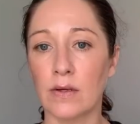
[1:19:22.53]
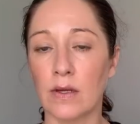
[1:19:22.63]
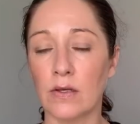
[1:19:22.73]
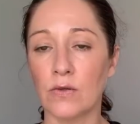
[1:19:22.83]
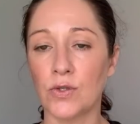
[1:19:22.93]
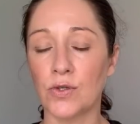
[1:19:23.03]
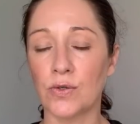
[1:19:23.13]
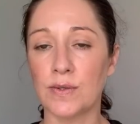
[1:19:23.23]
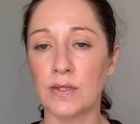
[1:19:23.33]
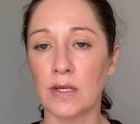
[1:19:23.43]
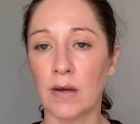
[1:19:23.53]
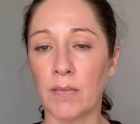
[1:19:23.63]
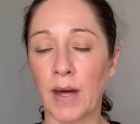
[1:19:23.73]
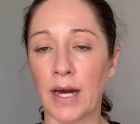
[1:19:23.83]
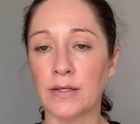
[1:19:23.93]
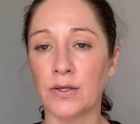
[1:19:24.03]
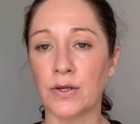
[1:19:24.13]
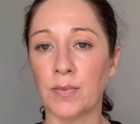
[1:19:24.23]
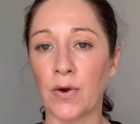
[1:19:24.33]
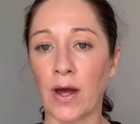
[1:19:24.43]
Can you choose to come back to
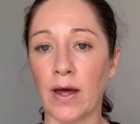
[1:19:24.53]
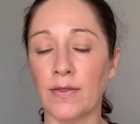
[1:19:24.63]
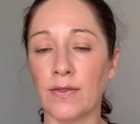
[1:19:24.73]
your breath,